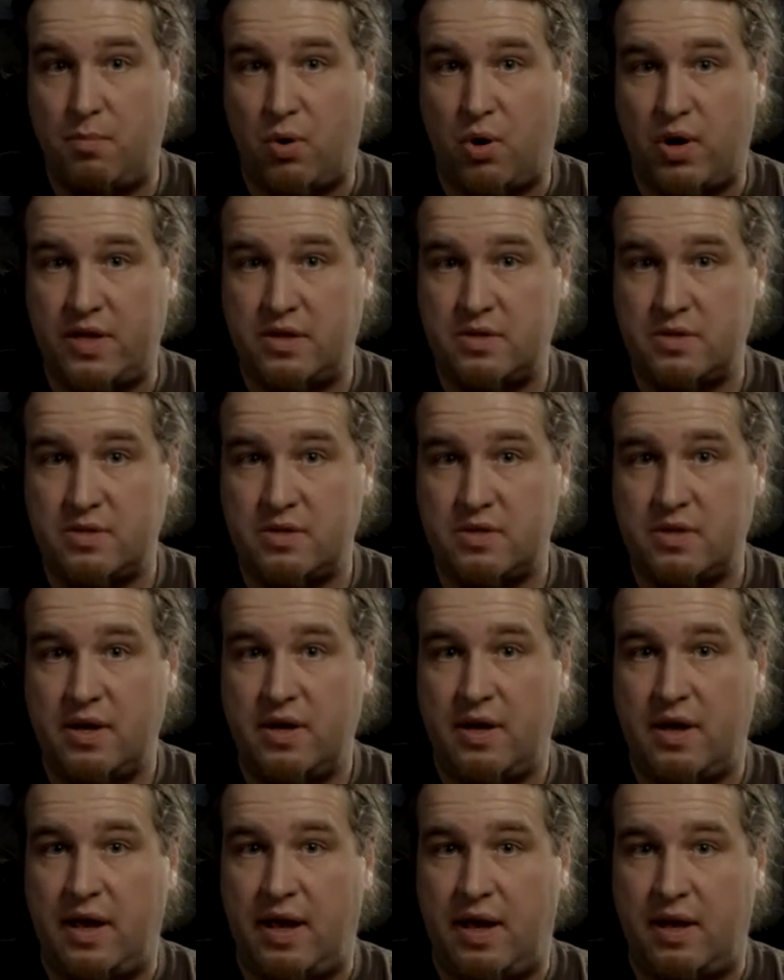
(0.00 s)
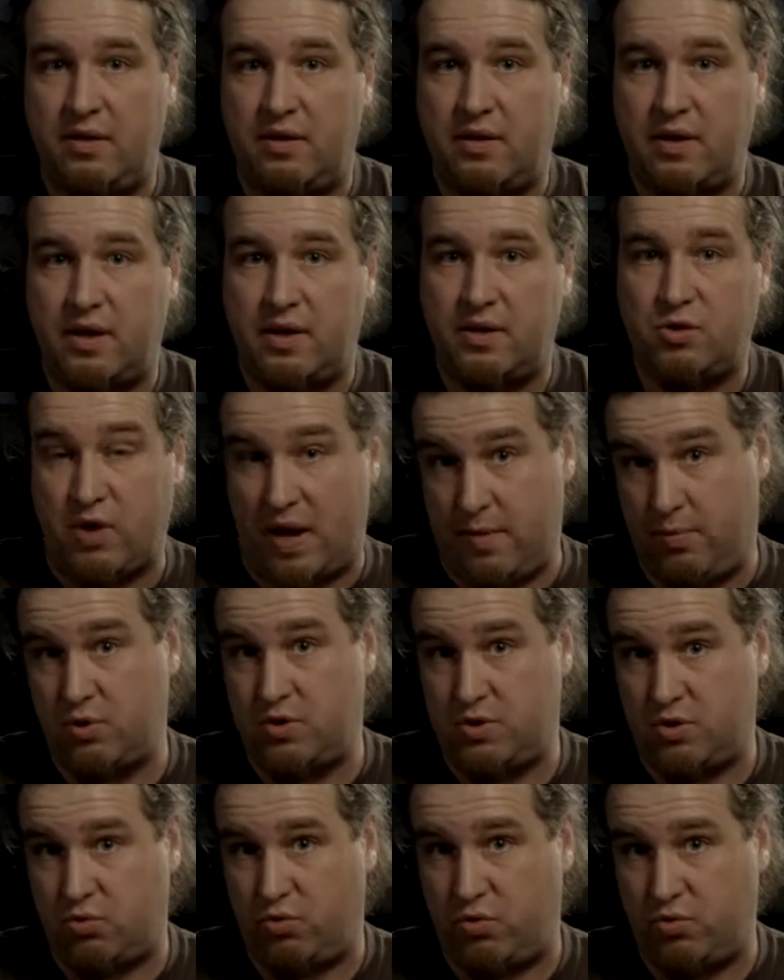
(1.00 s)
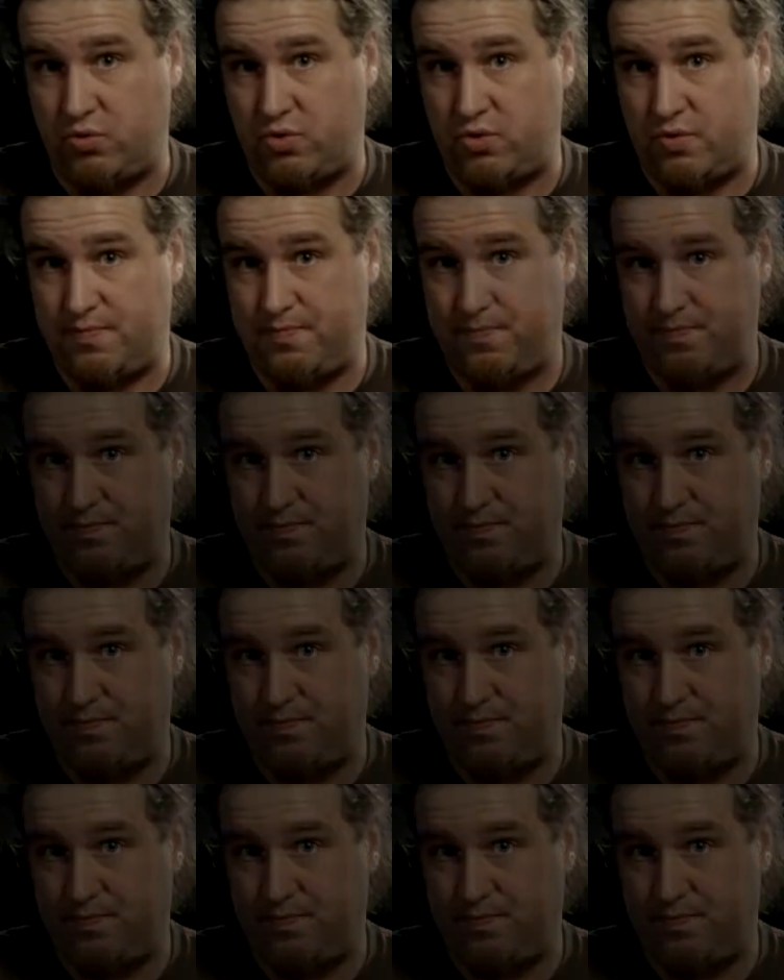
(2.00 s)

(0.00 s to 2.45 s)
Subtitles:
points and the tripod screws.